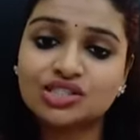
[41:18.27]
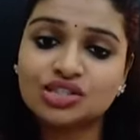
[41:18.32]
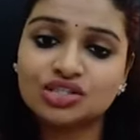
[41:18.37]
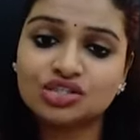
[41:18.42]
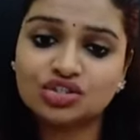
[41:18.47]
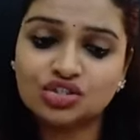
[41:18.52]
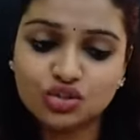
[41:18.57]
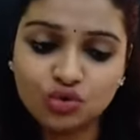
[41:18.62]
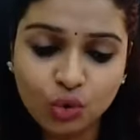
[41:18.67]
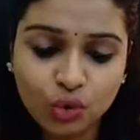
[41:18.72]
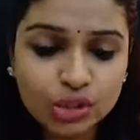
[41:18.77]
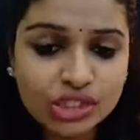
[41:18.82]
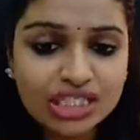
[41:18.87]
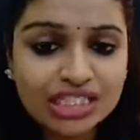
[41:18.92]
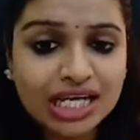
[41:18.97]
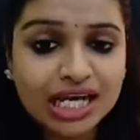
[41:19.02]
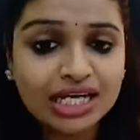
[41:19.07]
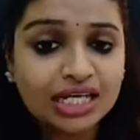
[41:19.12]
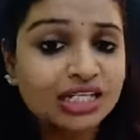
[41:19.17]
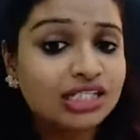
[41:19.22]
shows
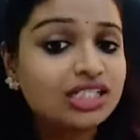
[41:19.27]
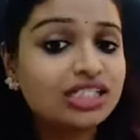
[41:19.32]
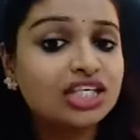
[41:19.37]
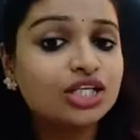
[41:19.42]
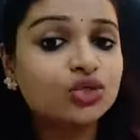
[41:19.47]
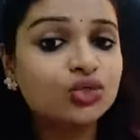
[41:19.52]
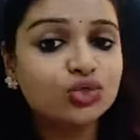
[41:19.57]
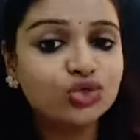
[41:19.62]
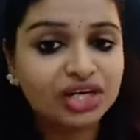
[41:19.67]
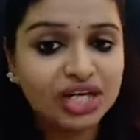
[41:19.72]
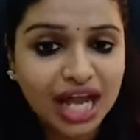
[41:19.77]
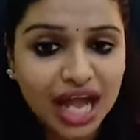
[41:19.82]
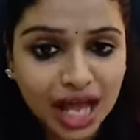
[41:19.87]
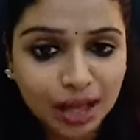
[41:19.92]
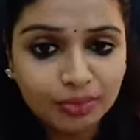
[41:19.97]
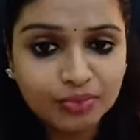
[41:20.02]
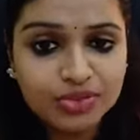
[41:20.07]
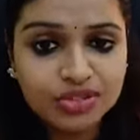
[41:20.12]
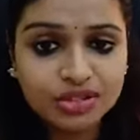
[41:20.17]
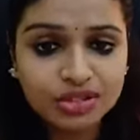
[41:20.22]
tendency to
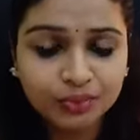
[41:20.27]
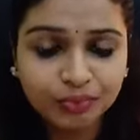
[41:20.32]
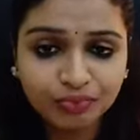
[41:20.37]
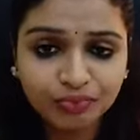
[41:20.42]
relapse.